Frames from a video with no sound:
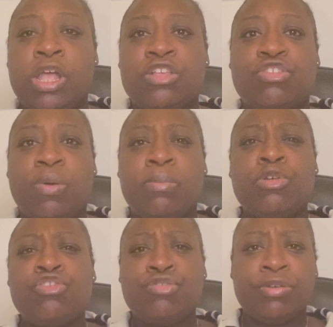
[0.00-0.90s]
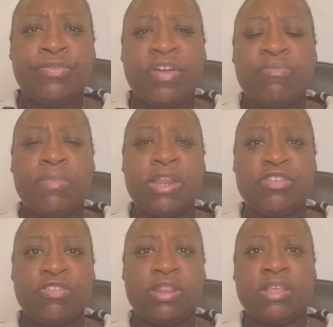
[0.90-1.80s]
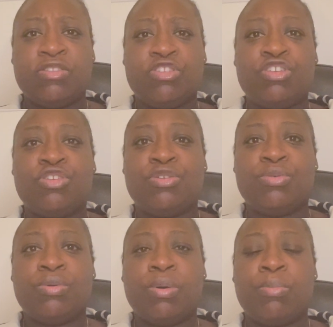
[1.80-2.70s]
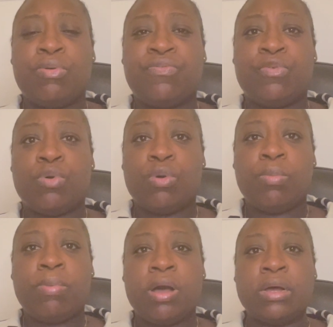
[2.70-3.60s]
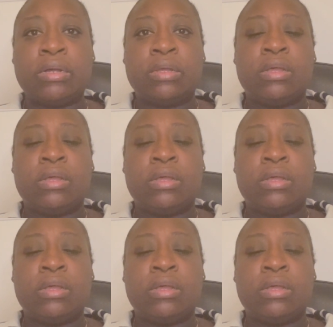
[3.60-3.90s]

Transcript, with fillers: So I'm not sure if I've mentioned this to you before, but